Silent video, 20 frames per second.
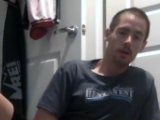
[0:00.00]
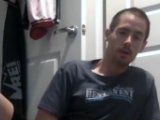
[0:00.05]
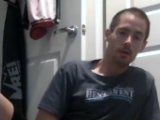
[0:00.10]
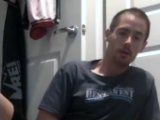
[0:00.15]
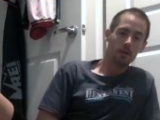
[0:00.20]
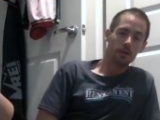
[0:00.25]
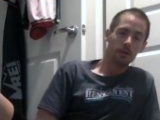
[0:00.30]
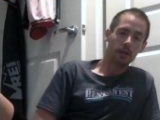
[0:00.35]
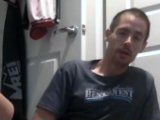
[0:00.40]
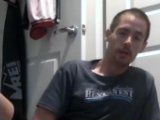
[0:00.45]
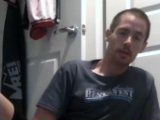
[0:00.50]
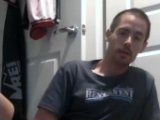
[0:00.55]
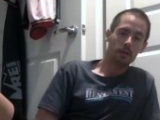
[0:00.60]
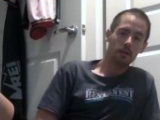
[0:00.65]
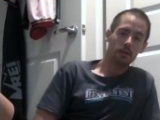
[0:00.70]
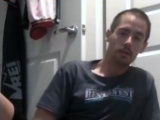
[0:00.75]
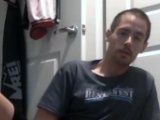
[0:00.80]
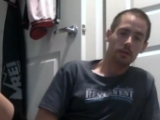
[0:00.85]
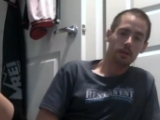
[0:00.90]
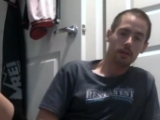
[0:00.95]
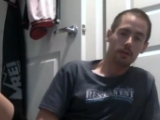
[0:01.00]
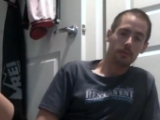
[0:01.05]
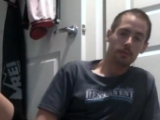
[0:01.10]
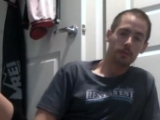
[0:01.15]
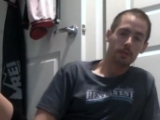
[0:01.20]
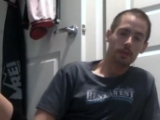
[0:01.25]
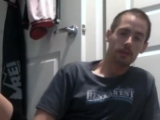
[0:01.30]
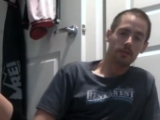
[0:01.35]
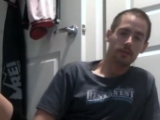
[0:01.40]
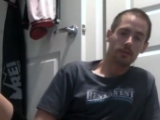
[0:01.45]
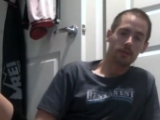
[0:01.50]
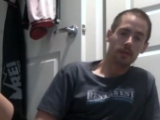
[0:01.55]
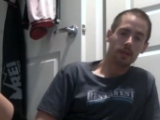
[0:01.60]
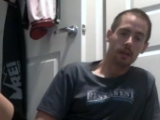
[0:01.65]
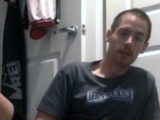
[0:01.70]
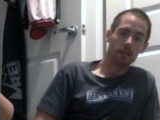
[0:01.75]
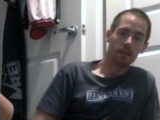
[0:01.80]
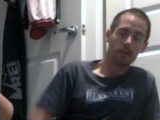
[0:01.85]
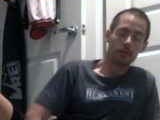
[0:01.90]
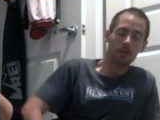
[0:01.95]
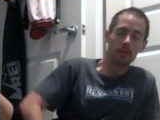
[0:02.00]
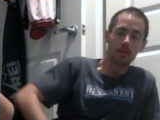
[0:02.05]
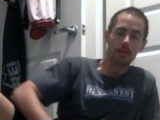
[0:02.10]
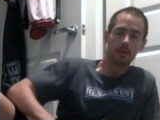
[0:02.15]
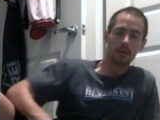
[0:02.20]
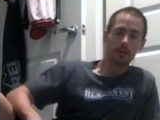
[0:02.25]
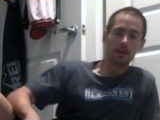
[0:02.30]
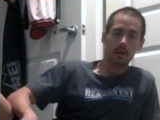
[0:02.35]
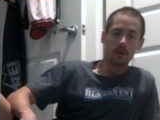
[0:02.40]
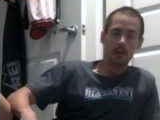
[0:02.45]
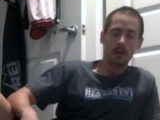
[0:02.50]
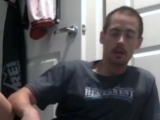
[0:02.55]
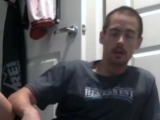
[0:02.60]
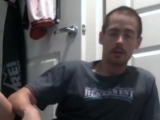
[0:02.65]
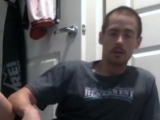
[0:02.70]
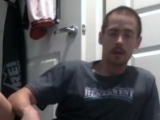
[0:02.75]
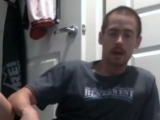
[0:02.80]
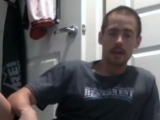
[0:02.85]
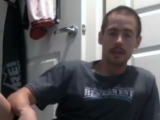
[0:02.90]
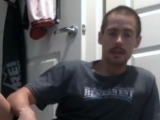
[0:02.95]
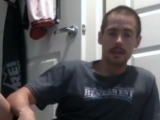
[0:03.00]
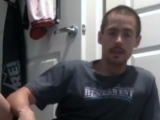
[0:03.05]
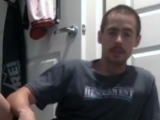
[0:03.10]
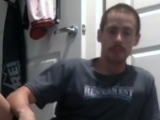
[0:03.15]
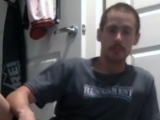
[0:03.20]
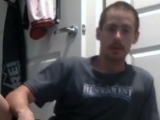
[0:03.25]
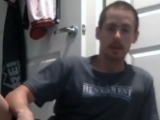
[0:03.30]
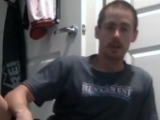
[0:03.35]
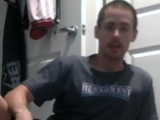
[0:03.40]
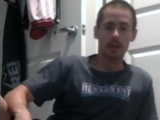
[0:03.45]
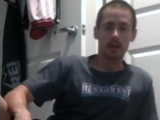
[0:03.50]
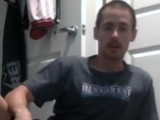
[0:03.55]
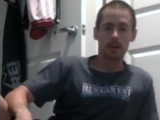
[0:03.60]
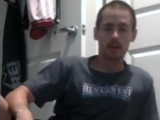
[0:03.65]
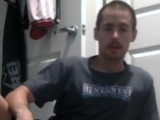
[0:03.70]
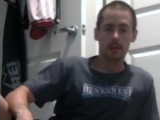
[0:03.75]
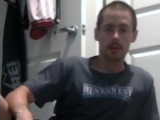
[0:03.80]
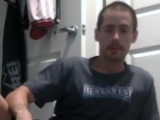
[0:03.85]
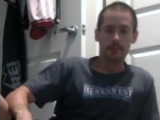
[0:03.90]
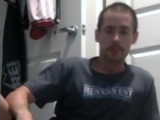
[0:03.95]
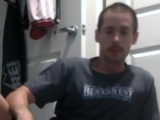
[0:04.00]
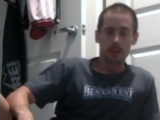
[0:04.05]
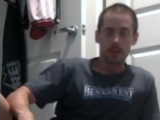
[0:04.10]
or down into your hip or even down your IT band area.